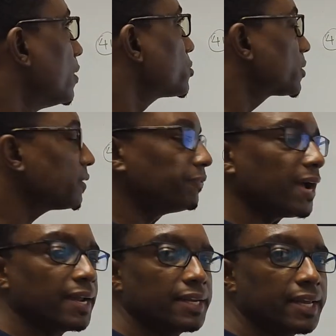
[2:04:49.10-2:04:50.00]
So to
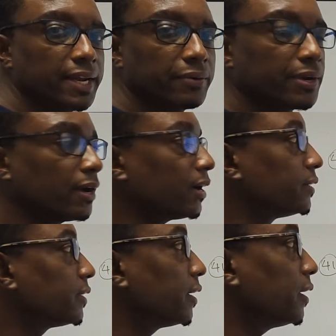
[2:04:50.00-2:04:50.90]
find the area
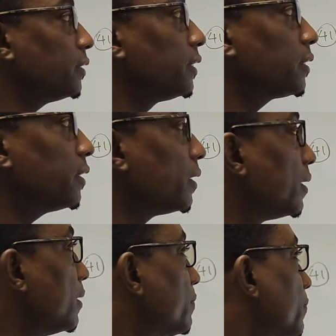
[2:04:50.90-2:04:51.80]
under the
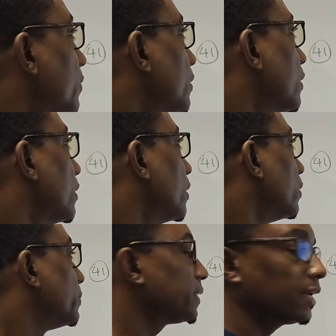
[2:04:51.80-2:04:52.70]
curve
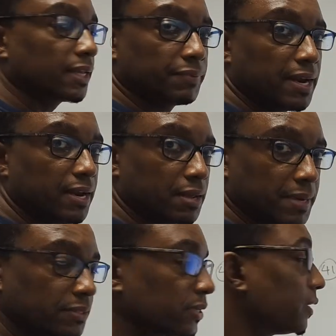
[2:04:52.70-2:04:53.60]
within a given
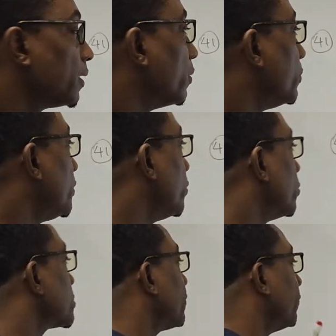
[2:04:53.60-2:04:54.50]
limit, we use the